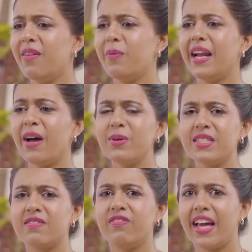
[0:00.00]
When I was
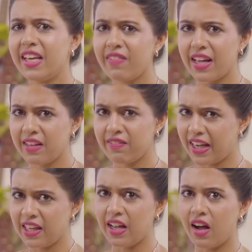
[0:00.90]
very, very,
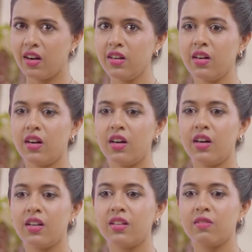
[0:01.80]
very young,
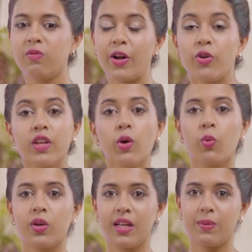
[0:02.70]
uh, one of the
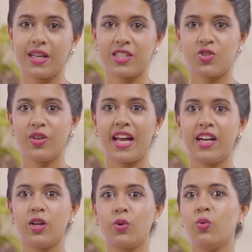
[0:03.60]
only ways to get
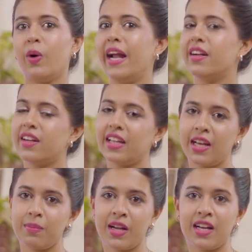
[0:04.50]
into
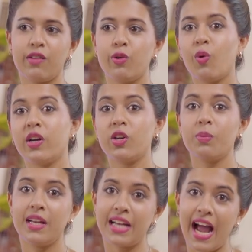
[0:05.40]
entertainment, if you wanted to
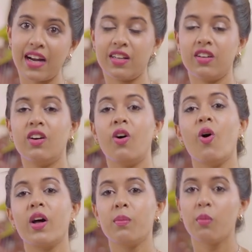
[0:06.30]
be an actor
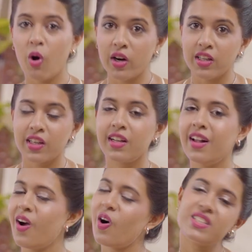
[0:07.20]
or a model
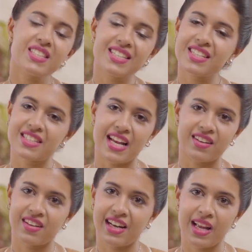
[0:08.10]
or just in
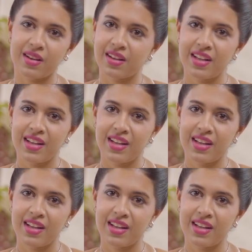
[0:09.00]
general, like